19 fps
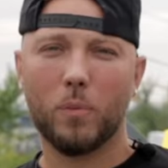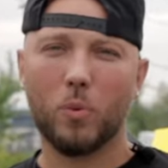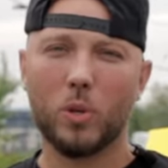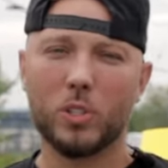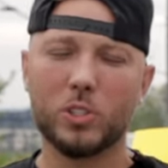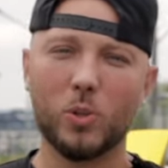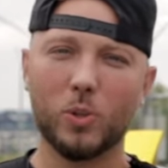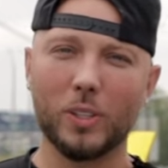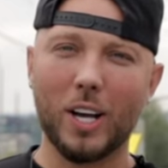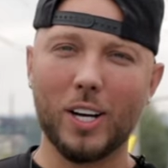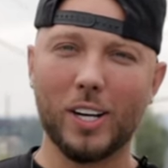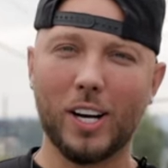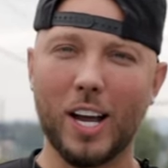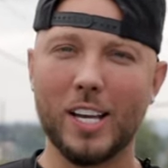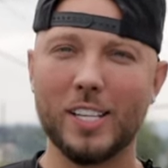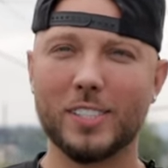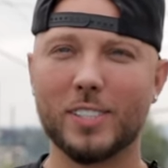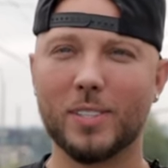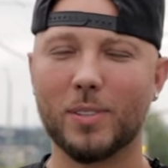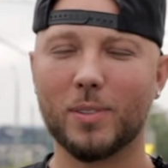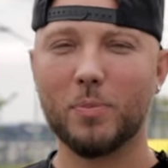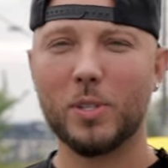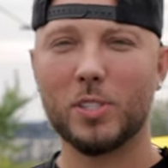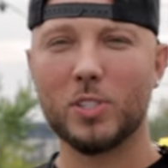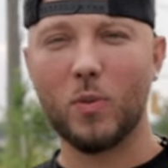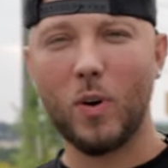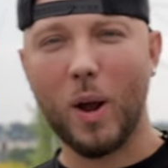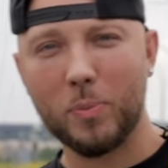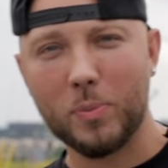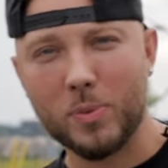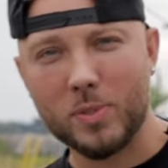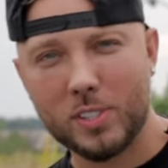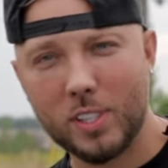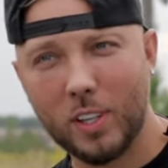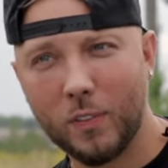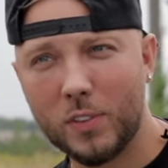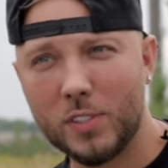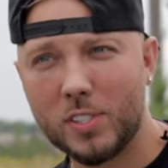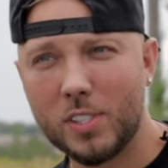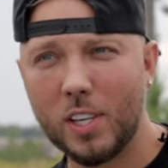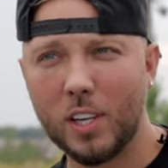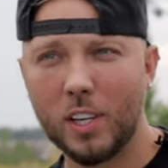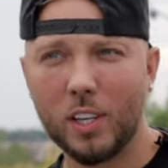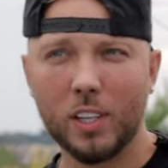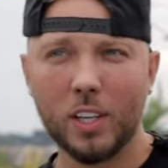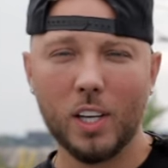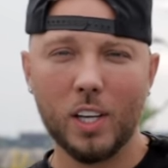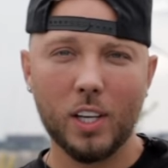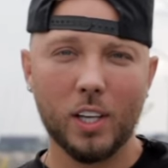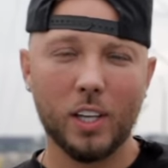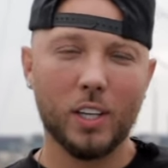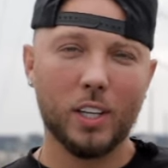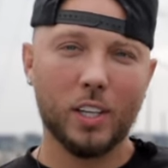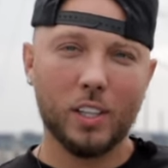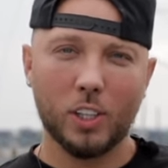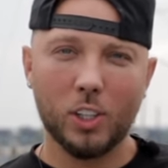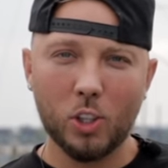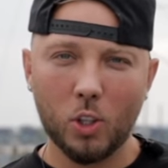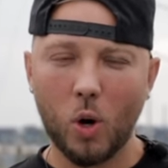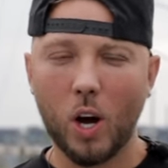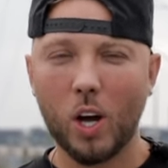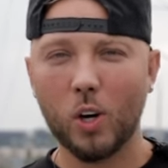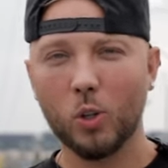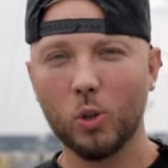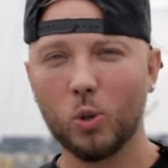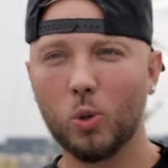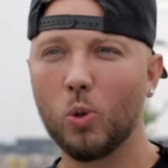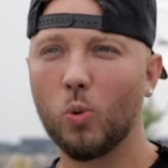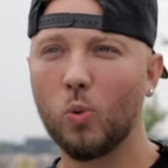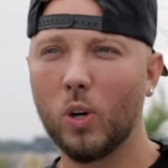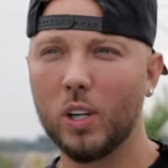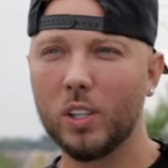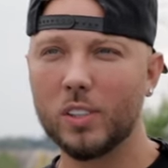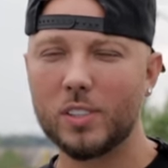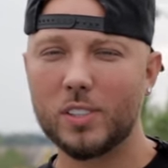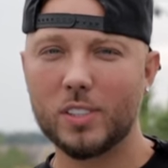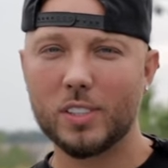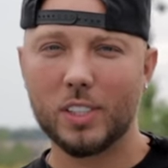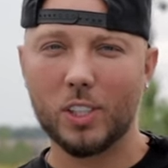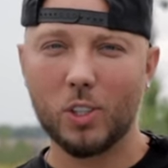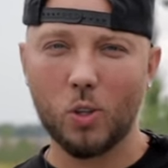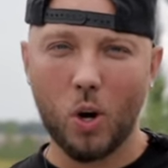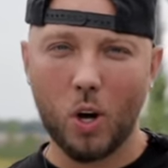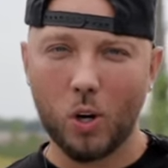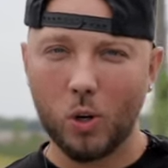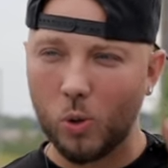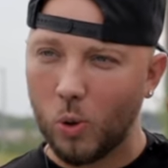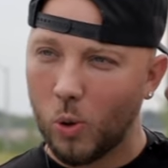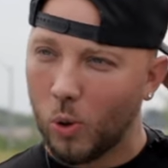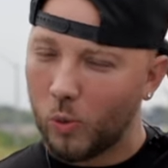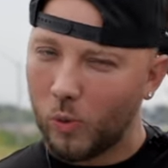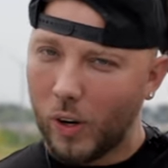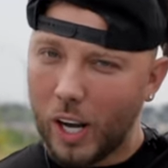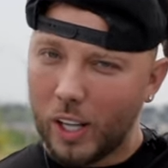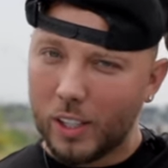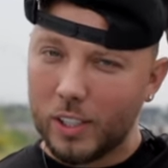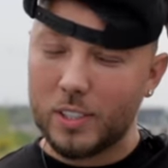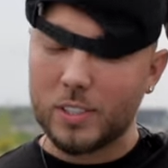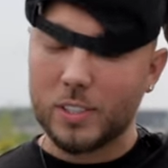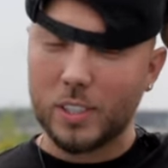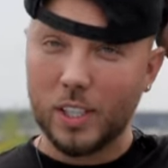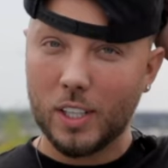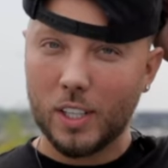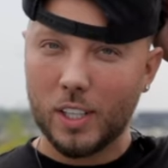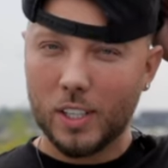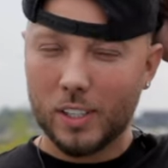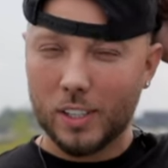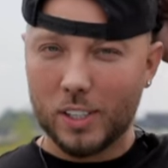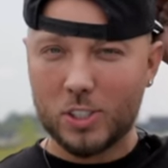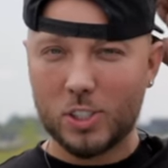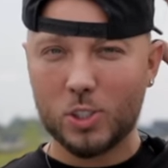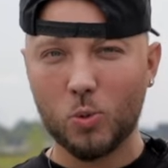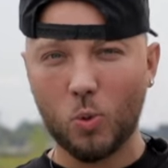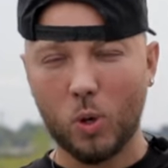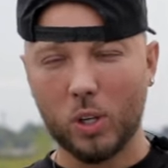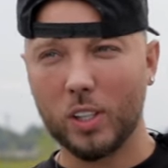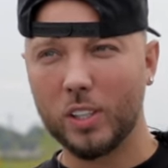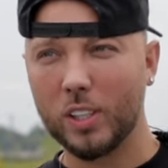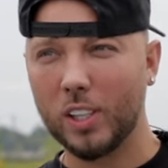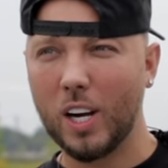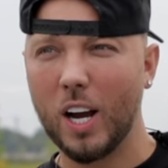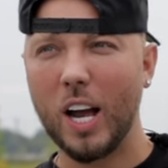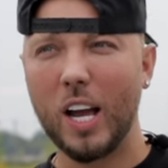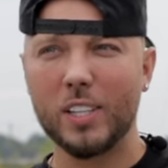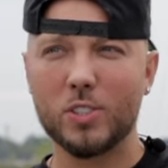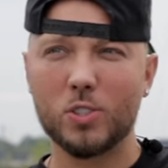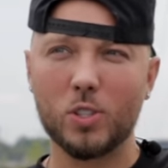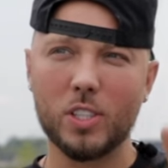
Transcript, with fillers: What's going on guys? Mr. Wraptor himself is here. You know I don't do runs, you know I don't go on rallies. This is one of the kind.